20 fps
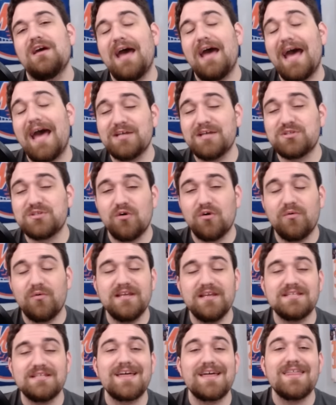As
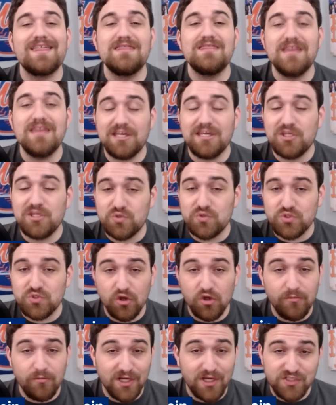always, thank you
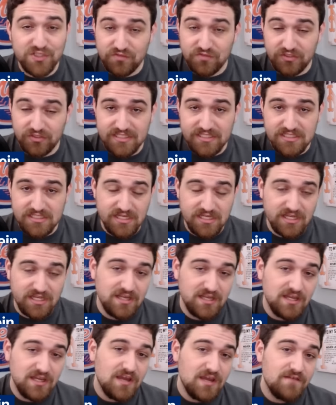so much for listening.
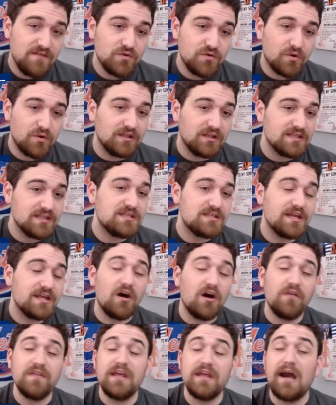If you are listening
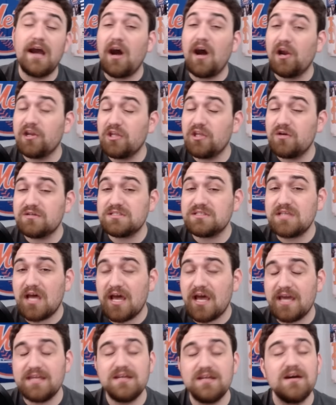on the audio
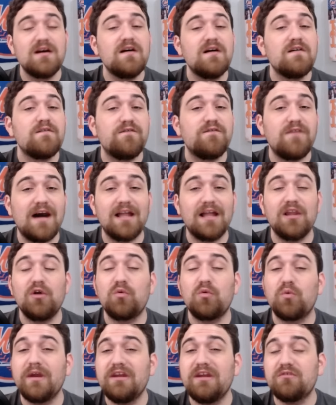side, follow,
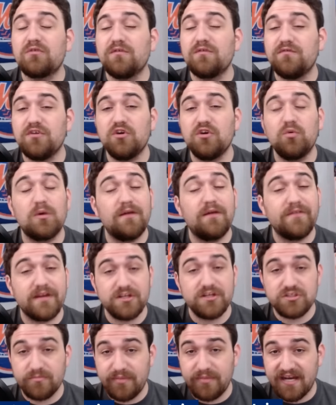rate, and review wherever you
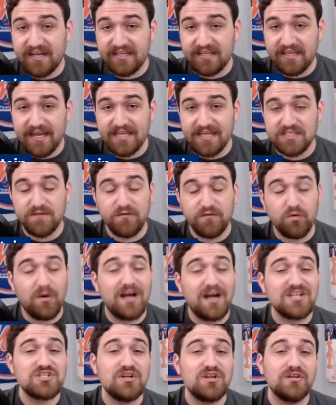get your podcast. If you're
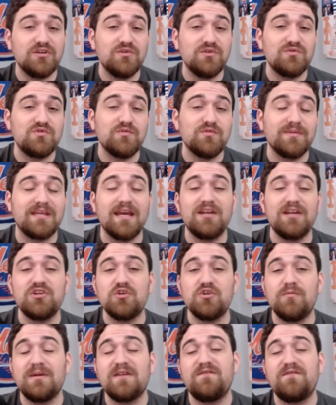watching on YouTube, again,
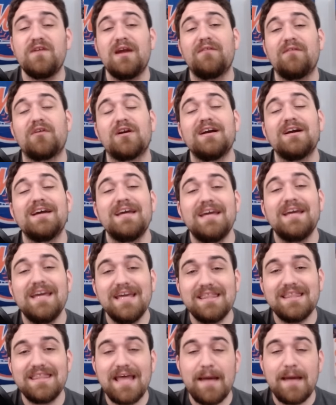do me a favor.
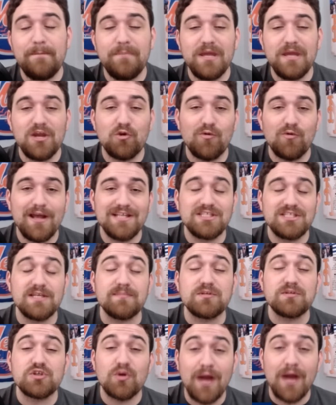Hit that big red
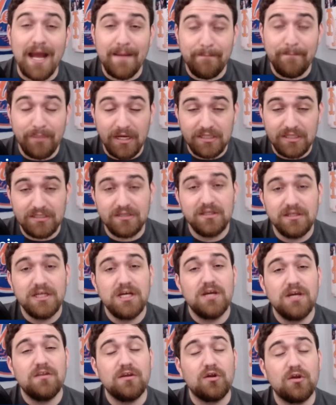subscribe button.
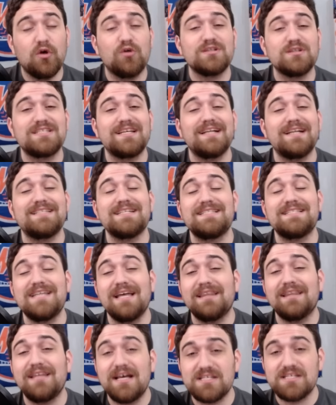The goal is to get to
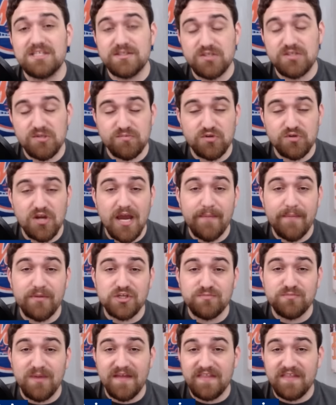10,000
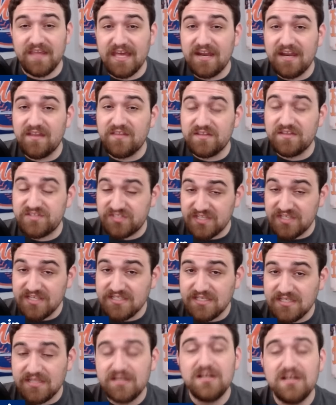subscribers by the end of the
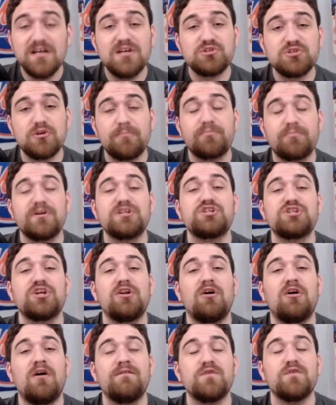season. So I appreciate
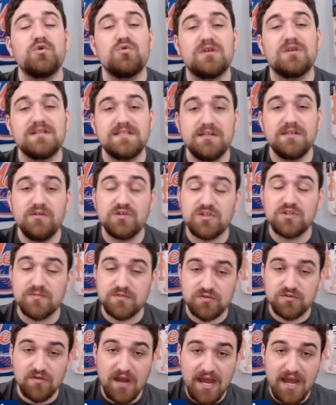all of you who continue to
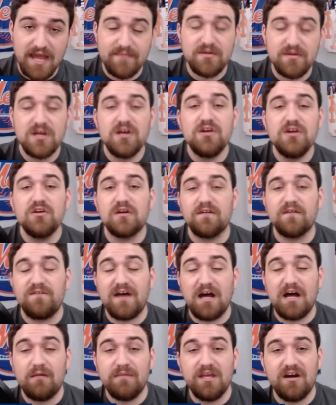subscribe. You can
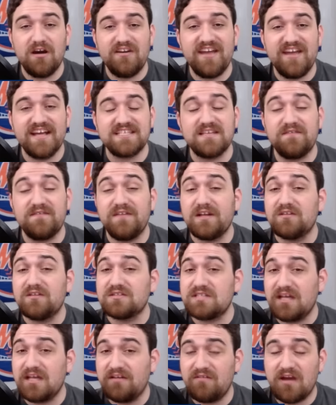follow me on X at
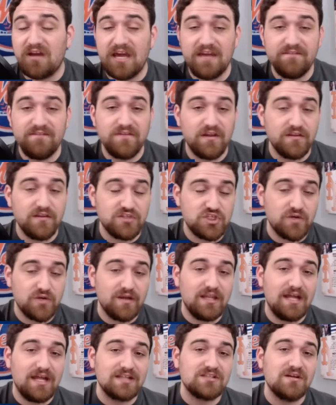Finkelstein Ryan. Follow the show
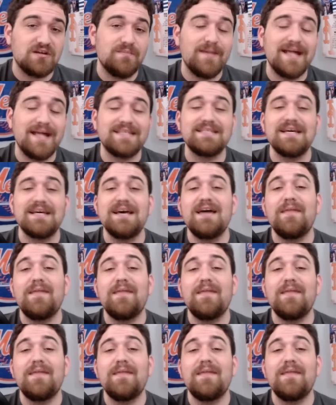at Locked On Mets.